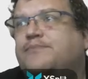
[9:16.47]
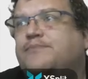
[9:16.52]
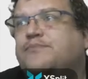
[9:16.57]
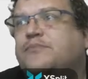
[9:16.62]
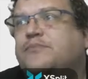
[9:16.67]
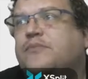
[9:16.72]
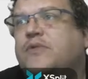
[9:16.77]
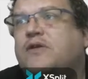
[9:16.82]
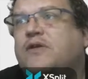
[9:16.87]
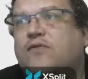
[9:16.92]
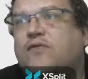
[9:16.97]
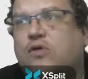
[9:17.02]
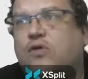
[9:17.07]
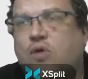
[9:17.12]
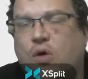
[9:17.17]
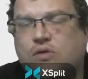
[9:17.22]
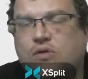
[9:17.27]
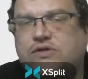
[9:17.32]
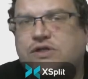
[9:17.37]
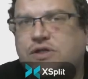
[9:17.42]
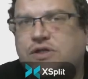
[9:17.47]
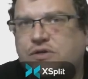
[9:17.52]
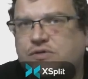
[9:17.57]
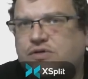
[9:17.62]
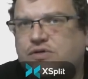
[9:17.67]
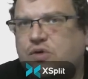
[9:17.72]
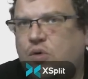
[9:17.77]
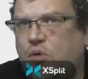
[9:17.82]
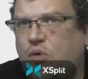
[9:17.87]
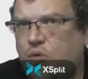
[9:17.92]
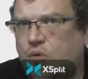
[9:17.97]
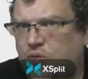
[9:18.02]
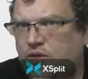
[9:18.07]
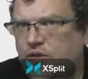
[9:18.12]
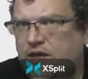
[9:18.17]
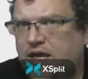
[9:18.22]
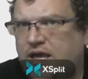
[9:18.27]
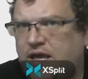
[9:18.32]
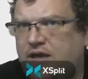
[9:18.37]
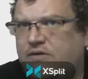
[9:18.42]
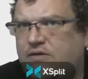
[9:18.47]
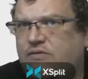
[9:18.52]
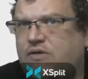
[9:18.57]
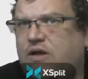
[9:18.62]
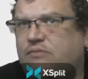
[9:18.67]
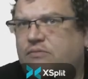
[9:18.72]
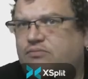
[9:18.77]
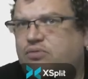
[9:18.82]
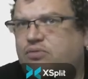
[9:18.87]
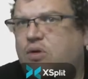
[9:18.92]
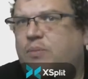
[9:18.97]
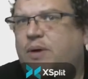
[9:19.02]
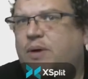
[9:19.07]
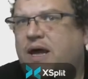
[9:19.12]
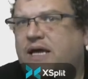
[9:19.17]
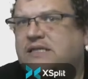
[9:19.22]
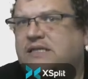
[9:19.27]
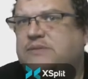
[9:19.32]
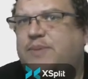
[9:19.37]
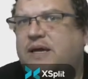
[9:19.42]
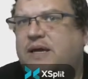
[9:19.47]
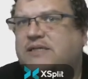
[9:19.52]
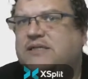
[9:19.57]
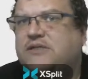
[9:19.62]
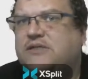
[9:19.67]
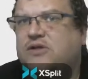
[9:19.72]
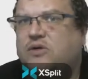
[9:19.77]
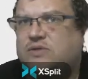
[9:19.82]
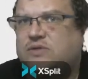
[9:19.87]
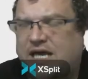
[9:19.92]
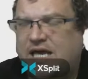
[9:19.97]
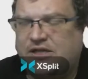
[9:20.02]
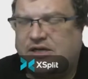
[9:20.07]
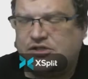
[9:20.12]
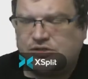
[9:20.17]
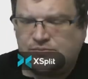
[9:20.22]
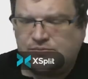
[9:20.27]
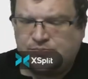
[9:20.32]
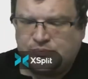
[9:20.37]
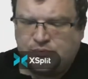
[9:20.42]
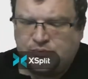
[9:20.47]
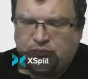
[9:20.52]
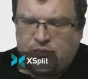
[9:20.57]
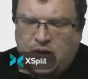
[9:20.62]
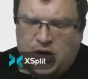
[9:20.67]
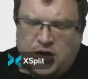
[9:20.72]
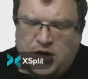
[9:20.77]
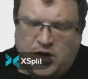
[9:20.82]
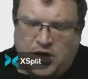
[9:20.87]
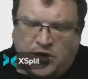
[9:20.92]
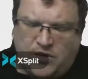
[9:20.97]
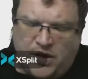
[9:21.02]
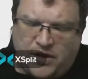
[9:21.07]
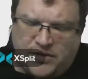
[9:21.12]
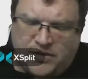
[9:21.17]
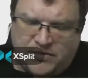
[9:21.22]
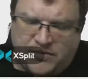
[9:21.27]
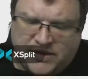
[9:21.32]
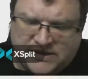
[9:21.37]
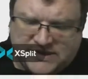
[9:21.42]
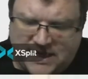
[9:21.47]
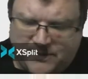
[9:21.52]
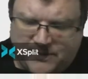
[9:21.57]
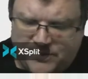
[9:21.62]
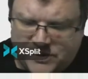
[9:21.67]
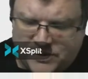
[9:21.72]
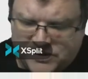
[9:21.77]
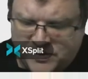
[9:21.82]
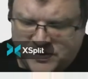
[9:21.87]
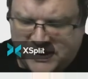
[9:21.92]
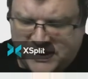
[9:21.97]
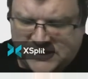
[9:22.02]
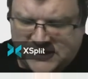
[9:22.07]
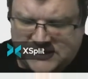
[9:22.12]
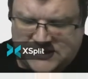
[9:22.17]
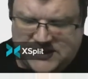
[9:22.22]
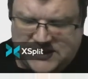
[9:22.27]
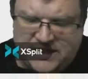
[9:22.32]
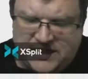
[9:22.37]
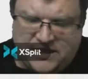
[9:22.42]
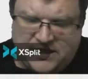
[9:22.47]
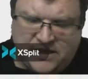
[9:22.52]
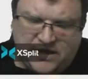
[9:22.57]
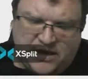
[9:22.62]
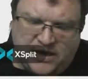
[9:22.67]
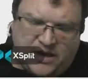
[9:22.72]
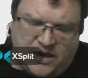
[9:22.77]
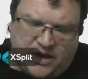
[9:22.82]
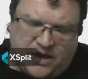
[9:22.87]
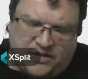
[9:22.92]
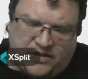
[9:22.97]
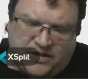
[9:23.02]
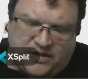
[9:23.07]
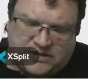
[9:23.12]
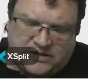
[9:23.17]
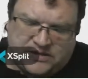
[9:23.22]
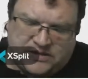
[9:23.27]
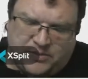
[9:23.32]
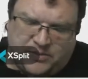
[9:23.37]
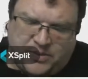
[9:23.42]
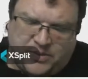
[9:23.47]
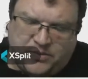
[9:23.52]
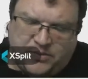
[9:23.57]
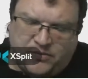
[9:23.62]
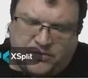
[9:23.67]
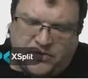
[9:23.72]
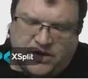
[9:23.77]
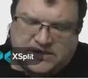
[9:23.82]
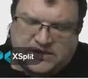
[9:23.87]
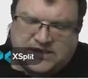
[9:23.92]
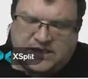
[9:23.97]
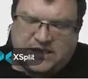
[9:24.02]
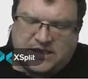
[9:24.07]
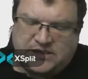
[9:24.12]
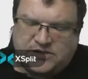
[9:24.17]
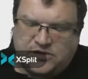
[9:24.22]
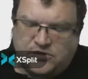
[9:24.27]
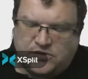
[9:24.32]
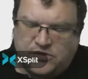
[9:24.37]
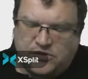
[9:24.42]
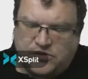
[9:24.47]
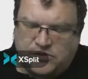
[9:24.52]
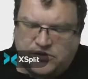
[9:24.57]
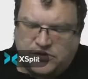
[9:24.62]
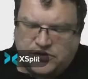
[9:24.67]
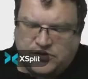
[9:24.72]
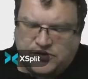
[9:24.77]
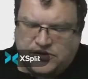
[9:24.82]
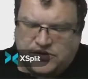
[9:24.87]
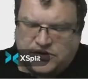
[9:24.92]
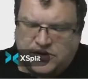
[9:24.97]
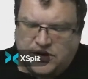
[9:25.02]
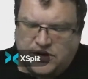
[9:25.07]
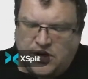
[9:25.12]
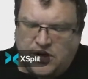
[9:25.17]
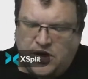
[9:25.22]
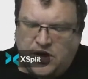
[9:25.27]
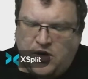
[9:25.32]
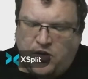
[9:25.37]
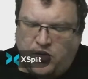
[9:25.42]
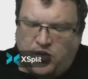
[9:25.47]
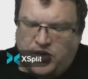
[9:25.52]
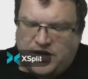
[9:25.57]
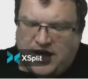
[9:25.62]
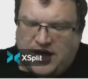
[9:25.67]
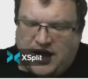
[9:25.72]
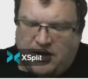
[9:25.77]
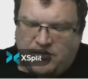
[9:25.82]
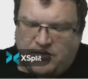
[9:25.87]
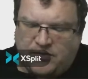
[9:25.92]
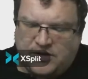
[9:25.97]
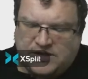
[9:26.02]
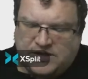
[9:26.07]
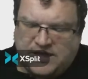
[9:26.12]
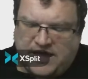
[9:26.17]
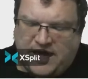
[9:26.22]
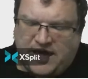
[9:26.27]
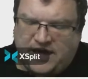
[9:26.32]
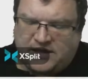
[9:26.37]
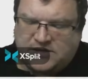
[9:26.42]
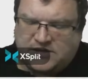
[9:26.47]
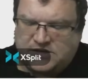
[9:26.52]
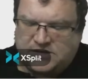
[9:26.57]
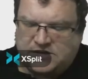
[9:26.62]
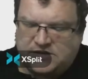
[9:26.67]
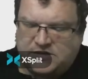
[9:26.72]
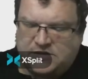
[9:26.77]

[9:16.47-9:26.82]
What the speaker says: You've got to use all the proper expected notation. You know, other examples we can see are things like people writing integrals without the dx.